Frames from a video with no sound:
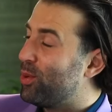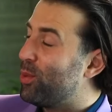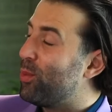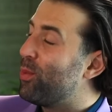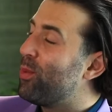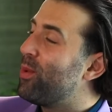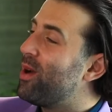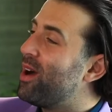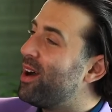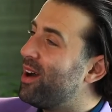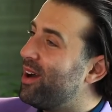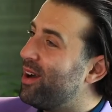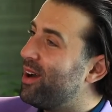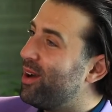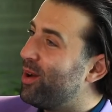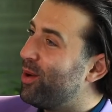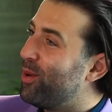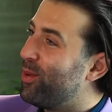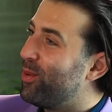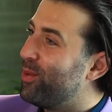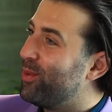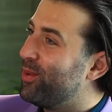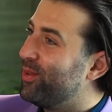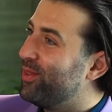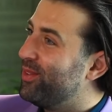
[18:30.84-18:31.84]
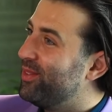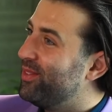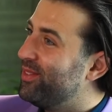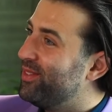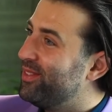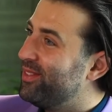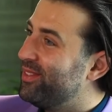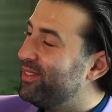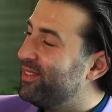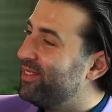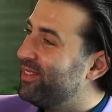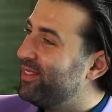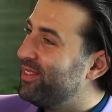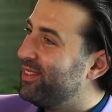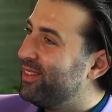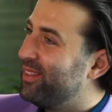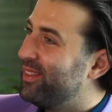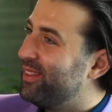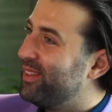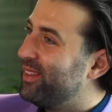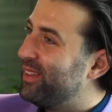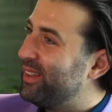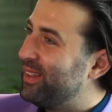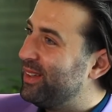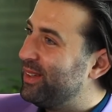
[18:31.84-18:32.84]
Wow. Yours is
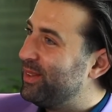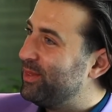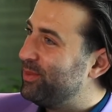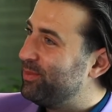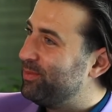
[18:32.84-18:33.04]
one of